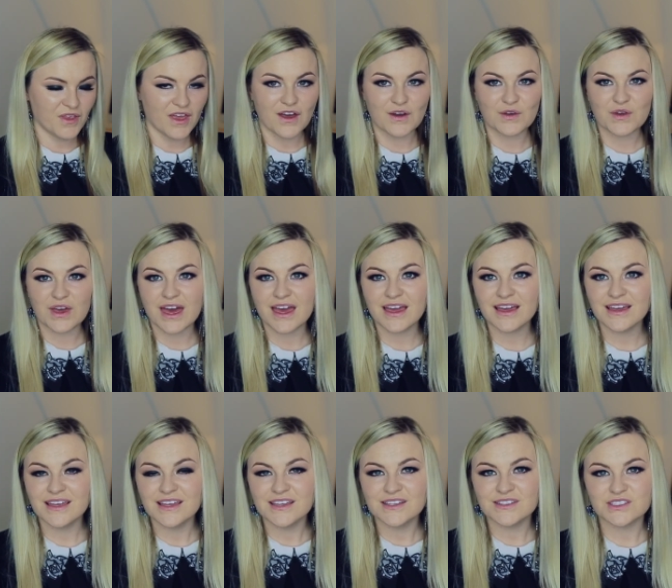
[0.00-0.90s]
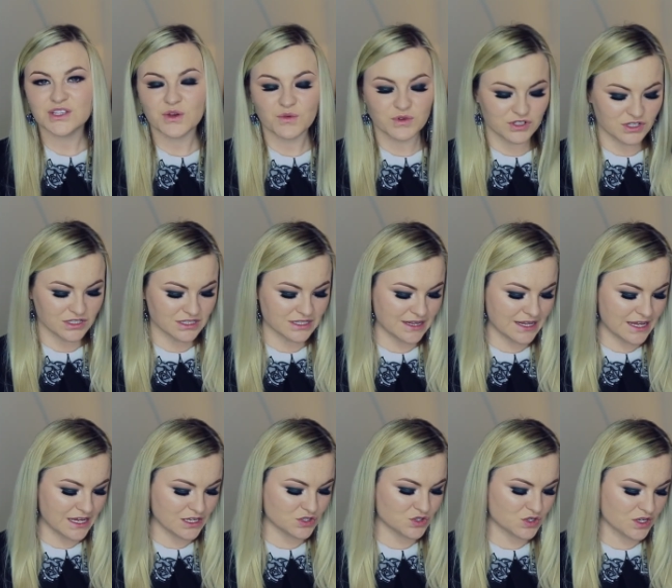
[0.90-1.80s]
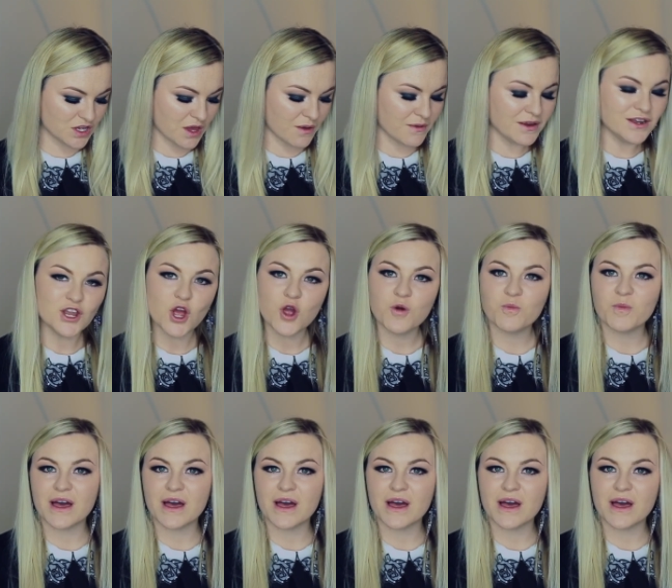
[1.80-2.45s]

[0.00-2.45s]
Okay, so we're just literally going note